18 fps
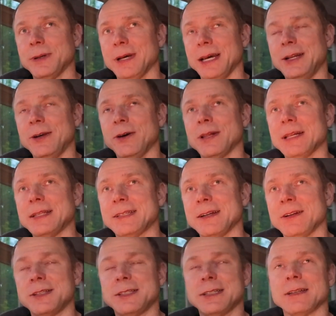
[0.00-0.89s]
I know that
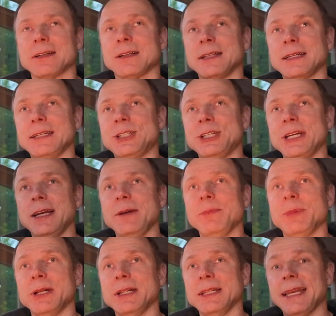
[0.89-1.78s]
sounds like a cliche,
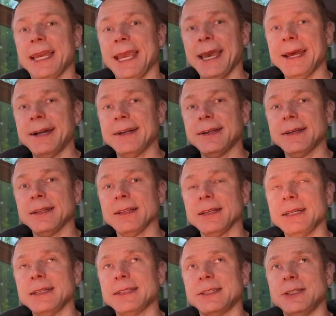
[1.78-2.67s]
but in Canada at
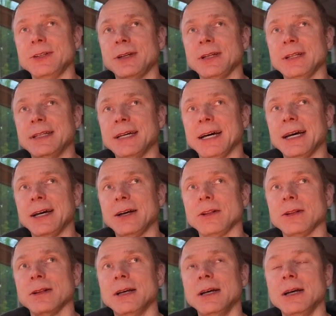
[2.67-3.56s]
least, you can
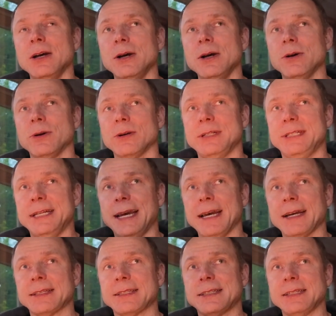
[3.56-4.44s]
dial or
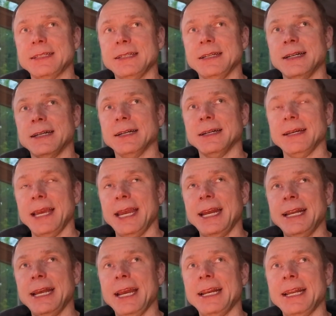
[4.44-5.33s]
text
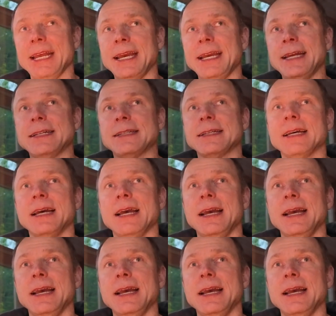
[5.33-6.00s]
888,